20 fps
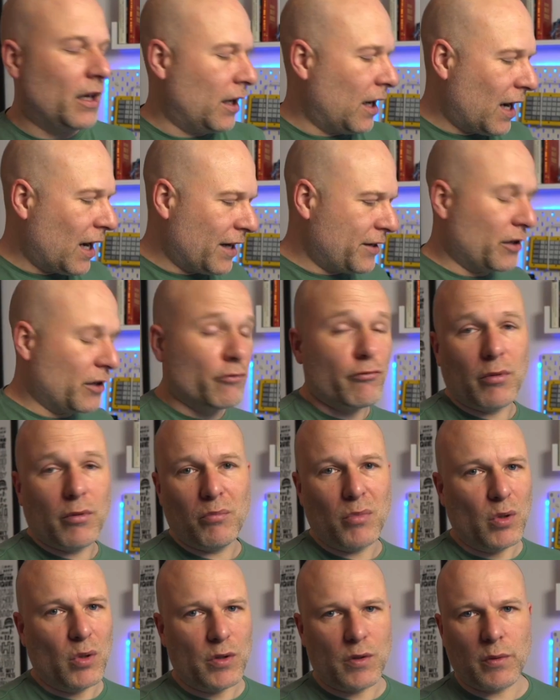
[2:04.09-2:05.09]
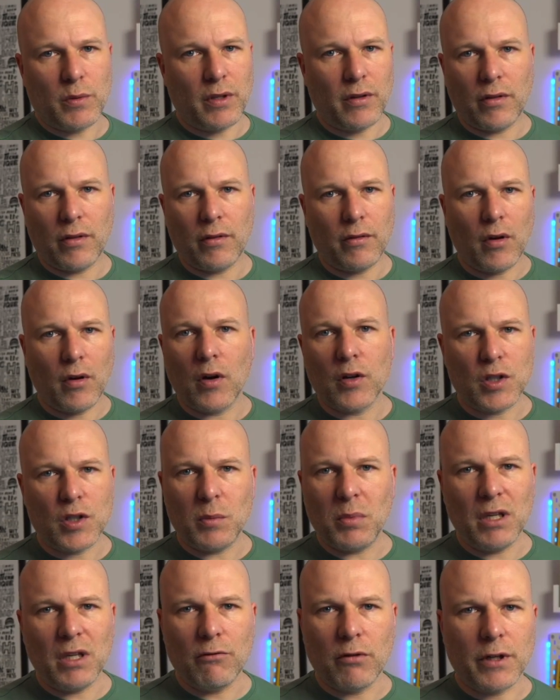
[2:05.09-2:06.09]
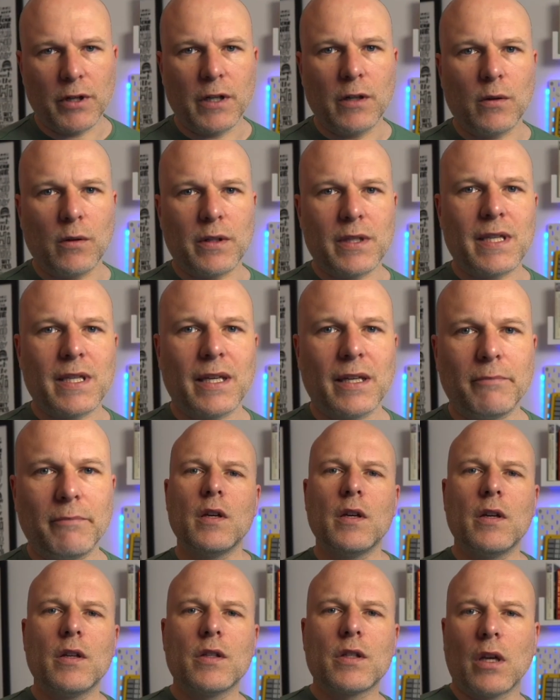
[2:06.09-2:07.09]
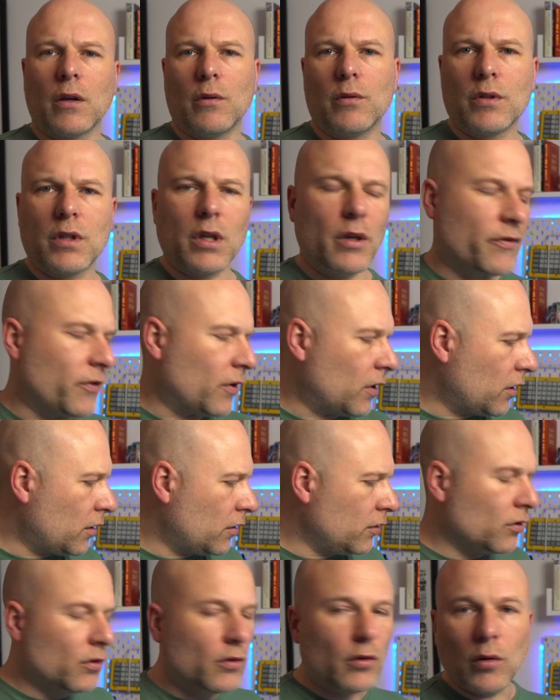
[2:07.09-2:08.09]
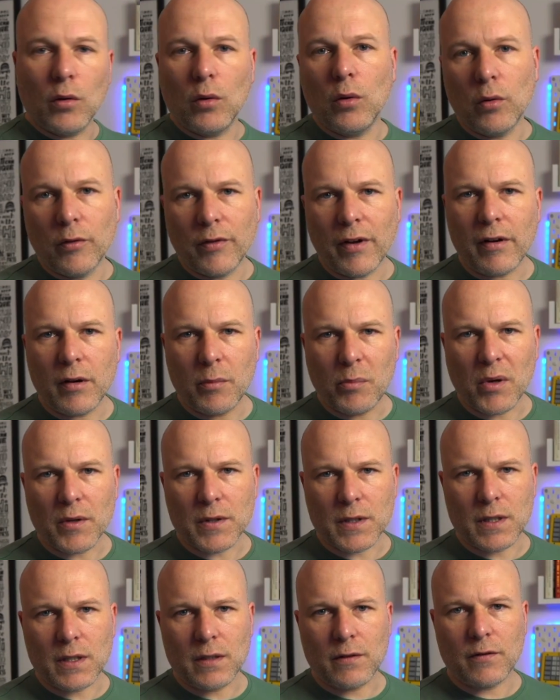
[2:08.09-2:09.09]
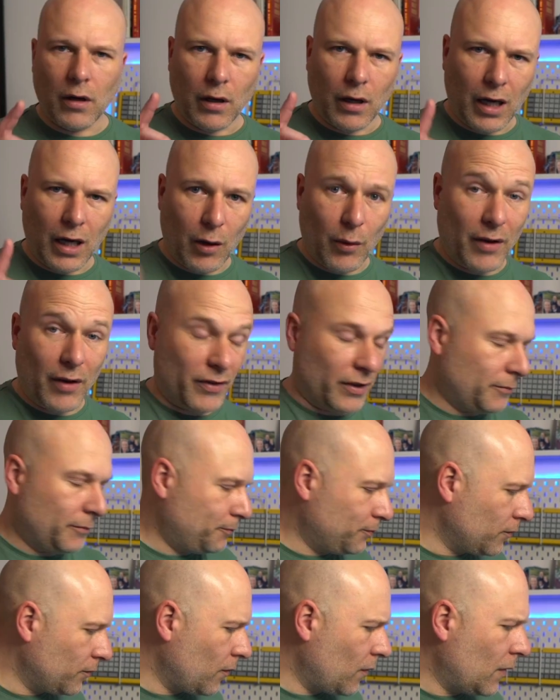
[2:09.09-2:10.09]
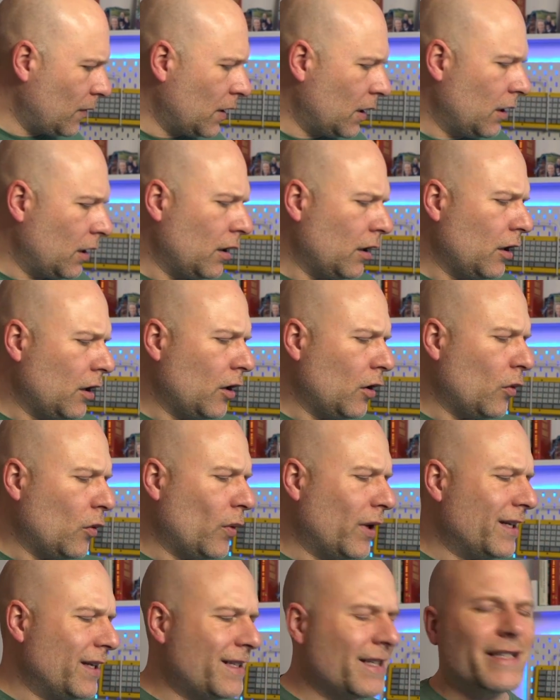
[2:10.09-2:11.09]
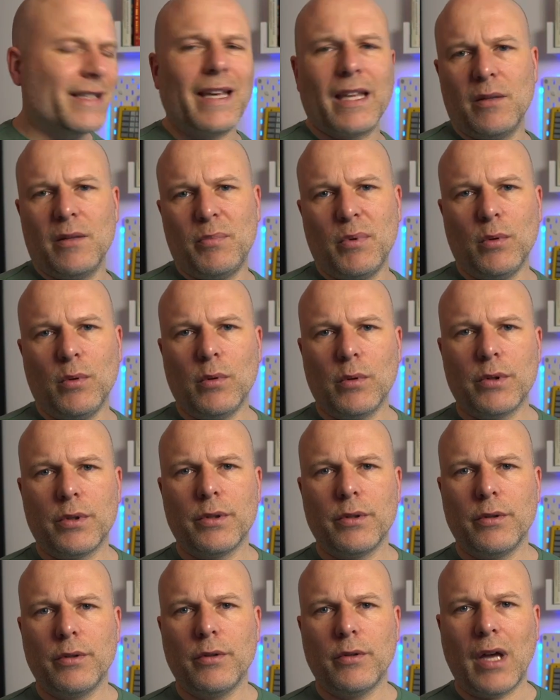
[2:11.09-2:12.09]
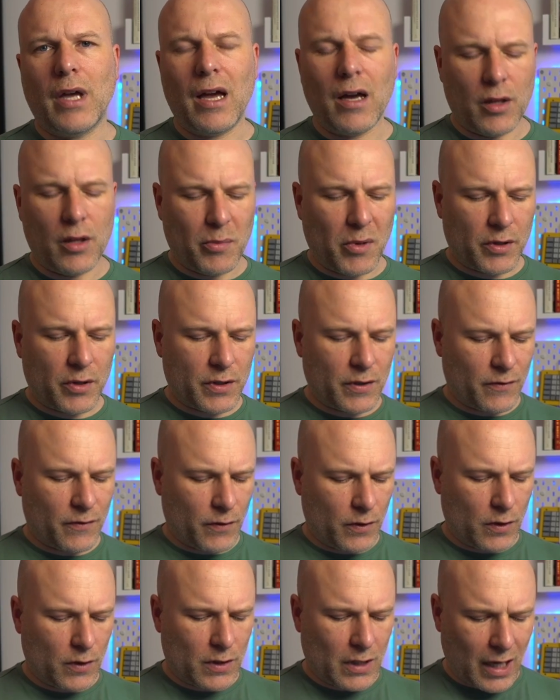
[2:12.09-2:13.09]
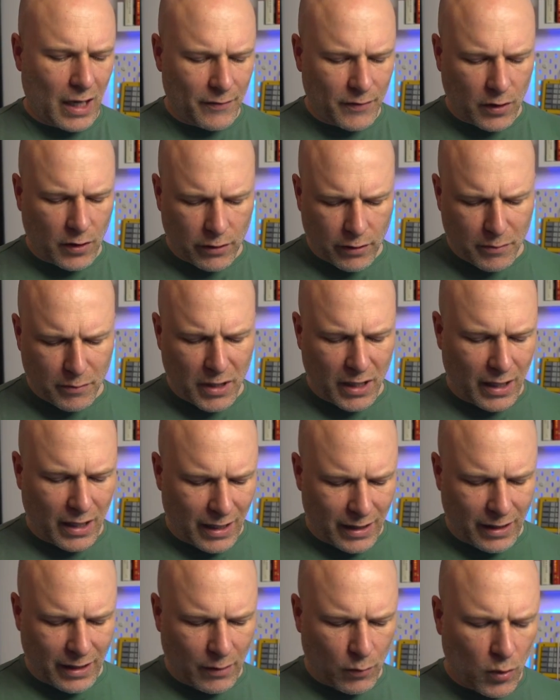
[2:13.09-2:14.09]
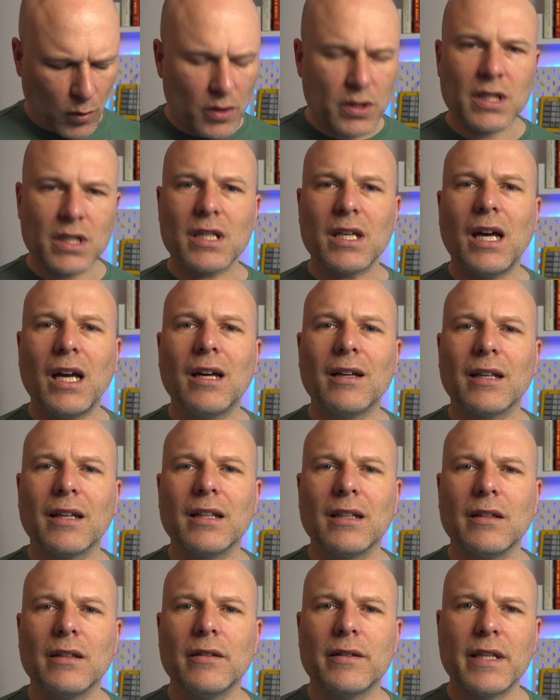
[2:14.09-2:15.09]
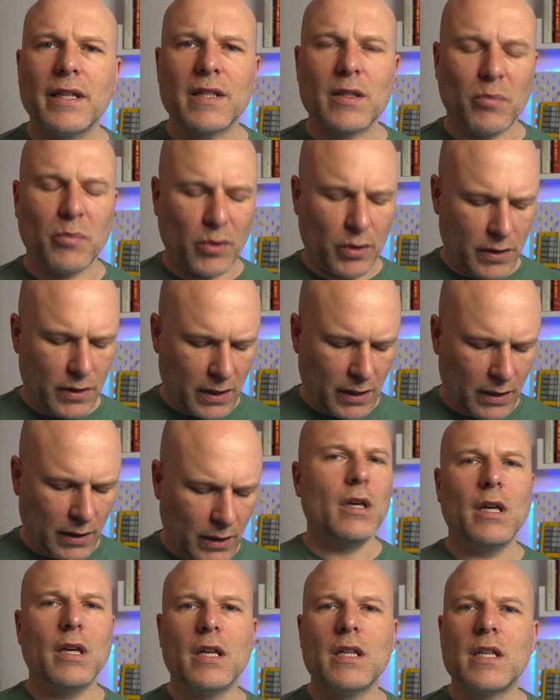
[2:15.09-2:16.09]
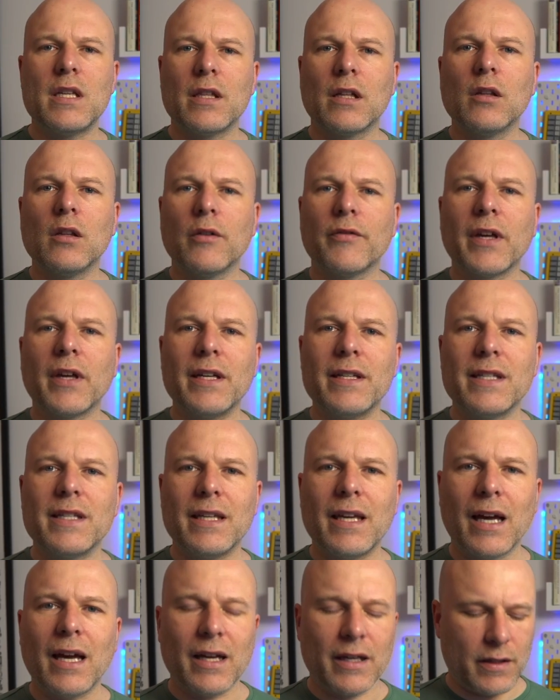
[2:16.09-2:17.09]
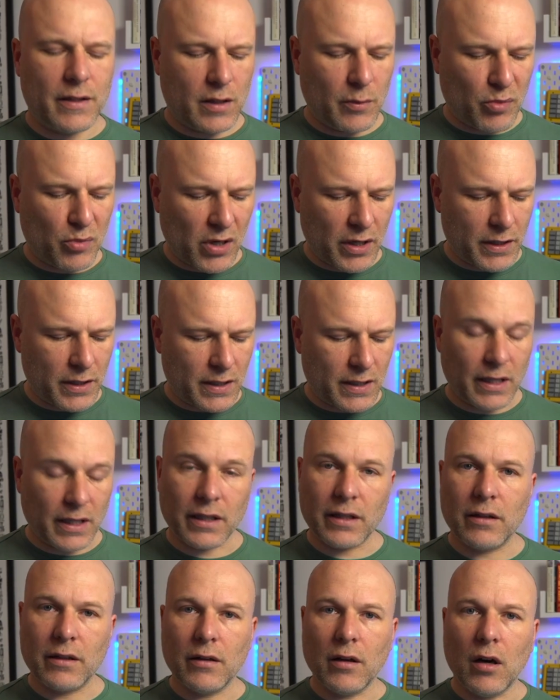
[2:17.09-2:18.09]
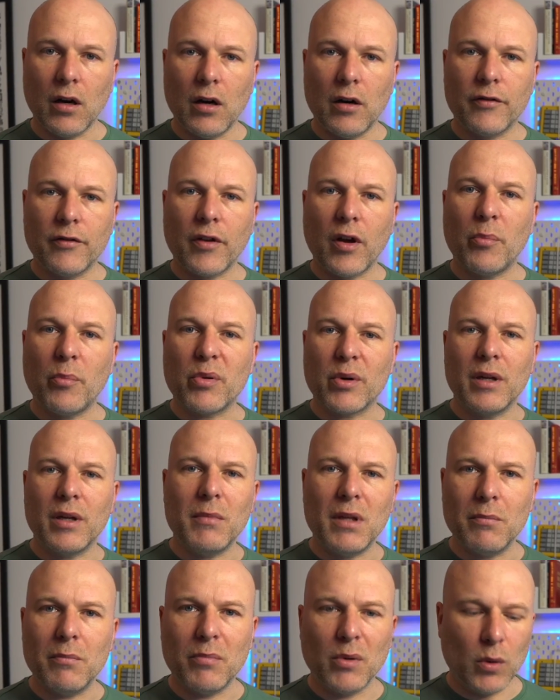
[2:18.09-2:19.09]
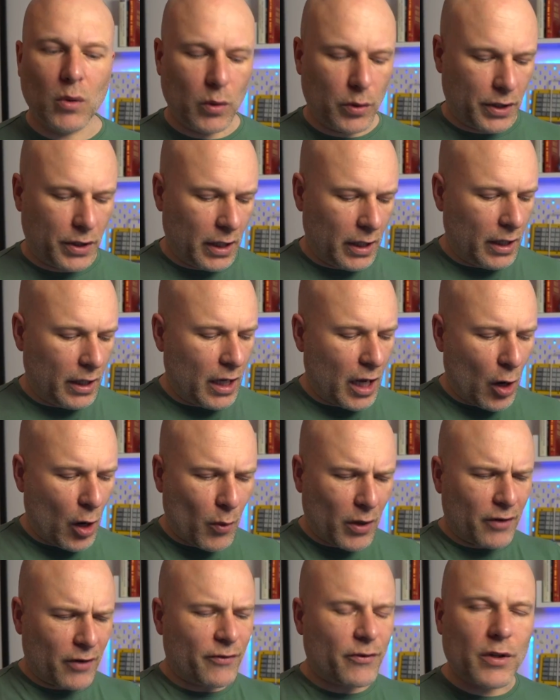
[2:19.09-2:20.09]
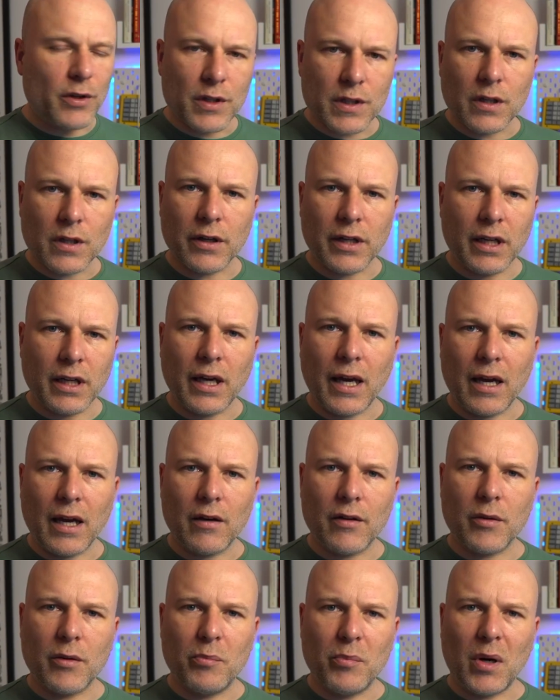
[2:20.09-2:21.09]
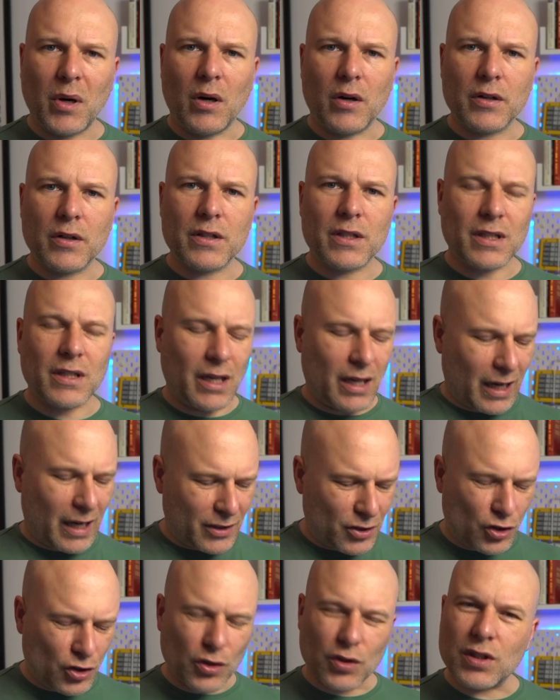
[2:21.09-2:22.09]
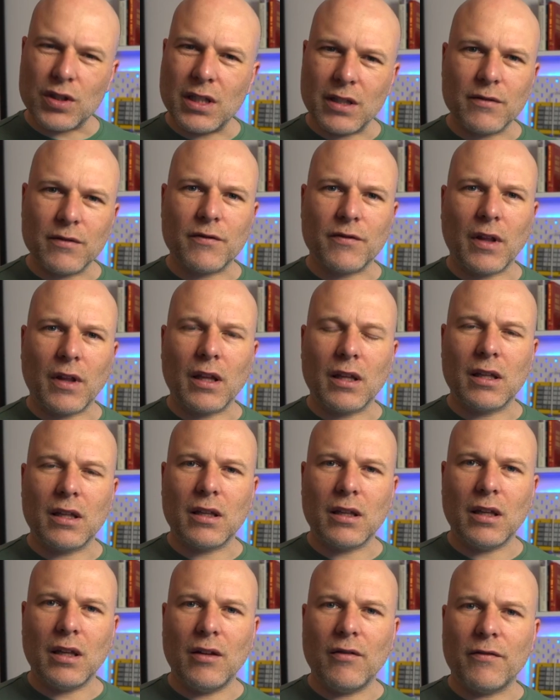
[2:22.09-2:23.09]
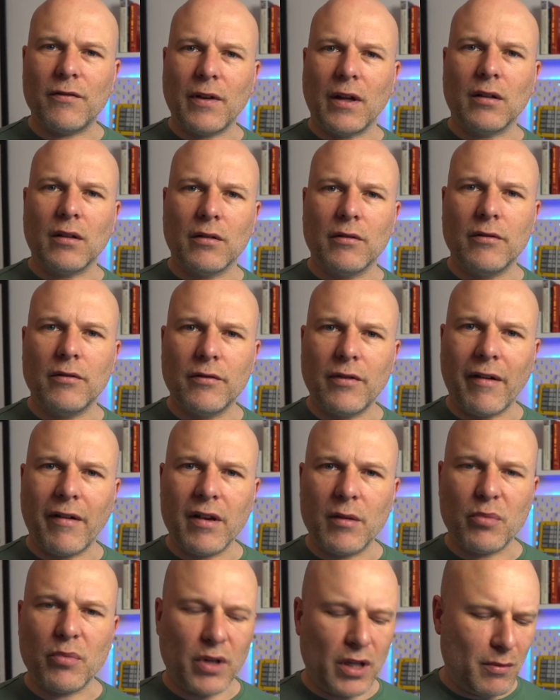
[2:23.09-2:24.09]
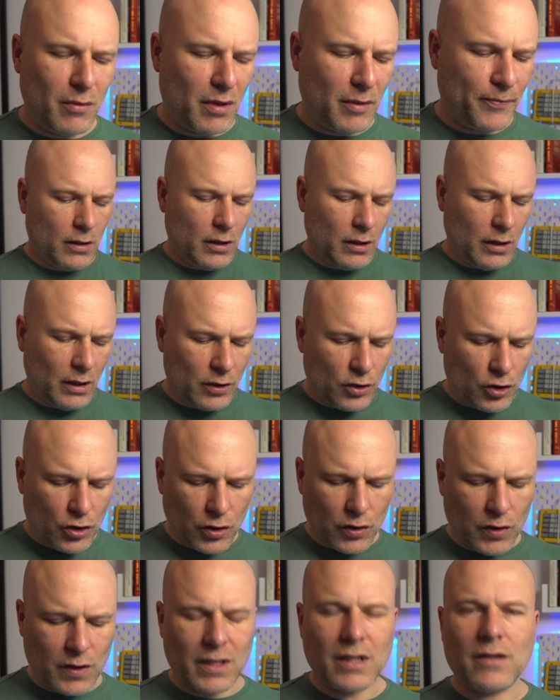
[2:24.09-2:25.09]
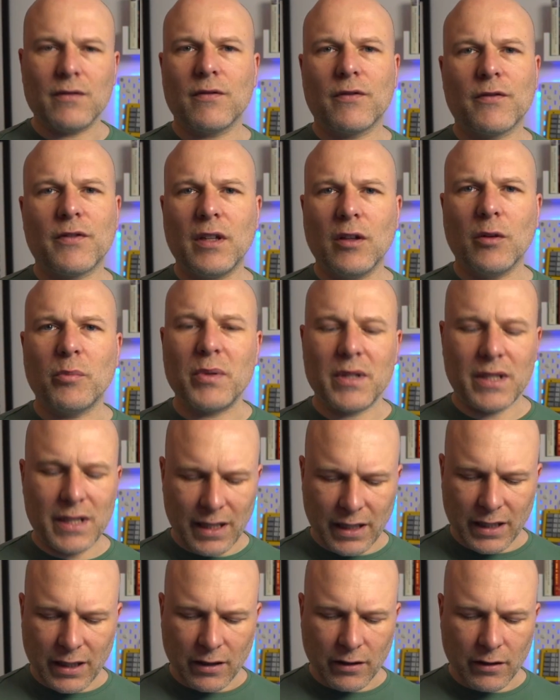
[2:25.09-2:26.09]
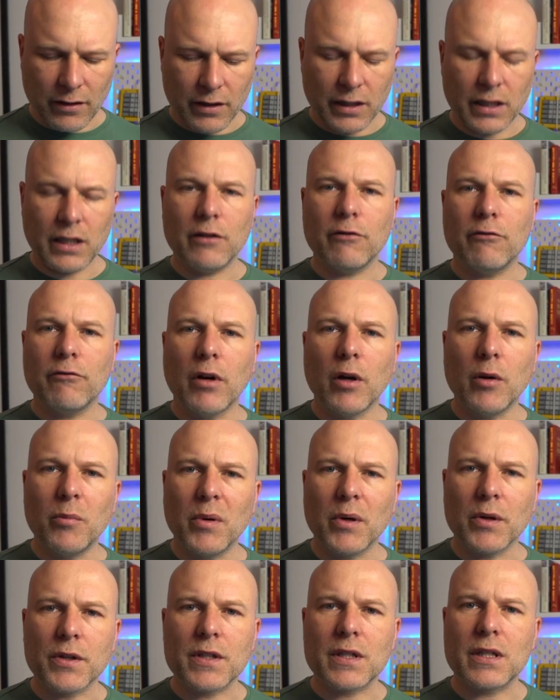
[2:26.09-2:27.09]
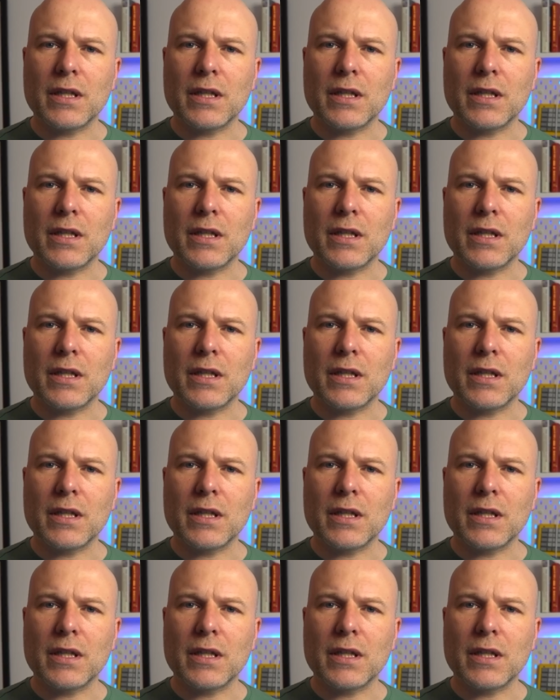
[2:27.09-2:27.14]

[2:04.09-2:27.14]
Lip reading: I don't run boards with RGB running all the time. So far, all very positive. However, when I did get the board out of the box at first, I've got to admit, I was a little disappointed. You see, the Glove80 has the price tag of a premium board. And when I first got it out of the box, I just didn't think it felt very premium. It just didn't feel particularly robust.